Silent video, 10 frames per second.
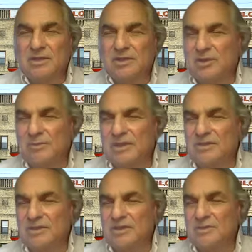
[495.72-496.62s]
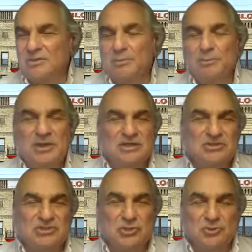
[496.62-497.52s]
I mean, the
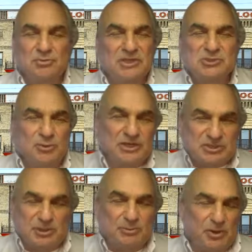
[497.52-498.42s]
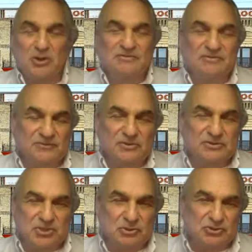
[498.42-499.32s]
biggest, so Mixed Blood has been part of different
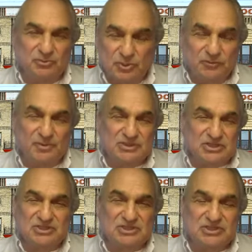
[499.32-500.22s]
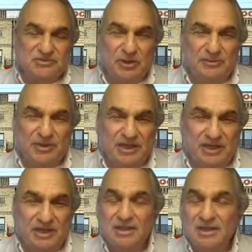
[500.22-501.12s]
social movements since its very
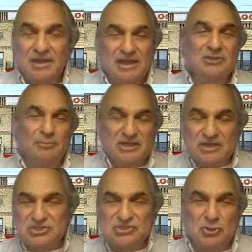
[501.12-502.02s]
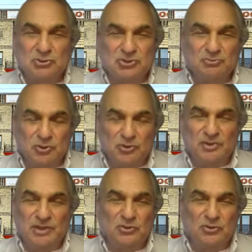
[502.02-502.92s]
beginning. And the biggest social
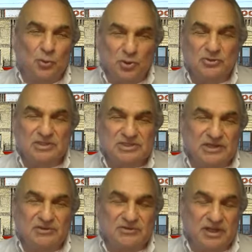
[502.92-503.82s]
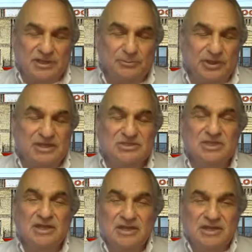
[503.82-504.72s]
movement in the world that's ever taken place
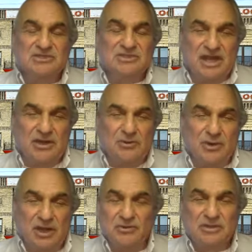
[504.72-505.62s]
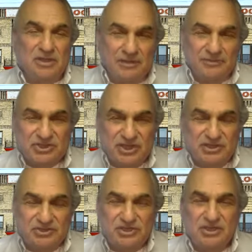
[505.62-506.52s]
is that around climate
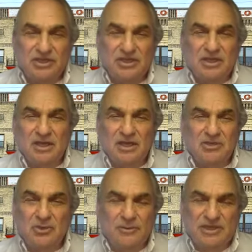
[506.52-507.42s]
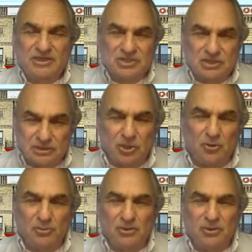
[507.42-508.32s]
change. I mean, it's a
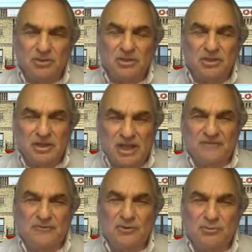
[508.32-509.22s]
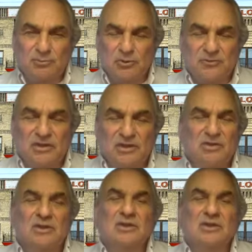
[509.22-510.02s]
global effort moving,